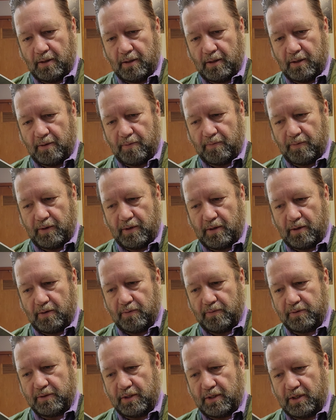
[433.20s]
And we
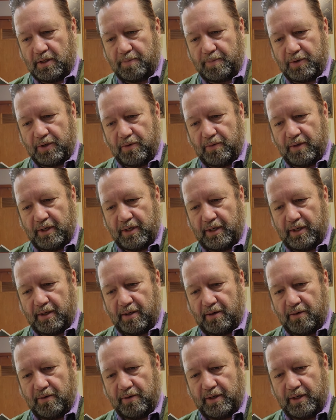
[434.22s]
close it up. Oh yeah,
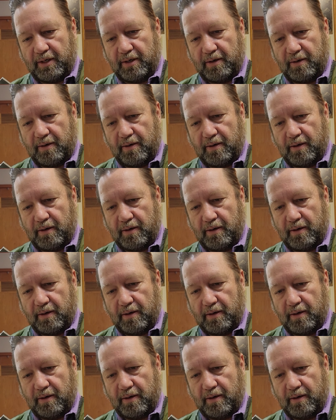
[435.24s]
look here.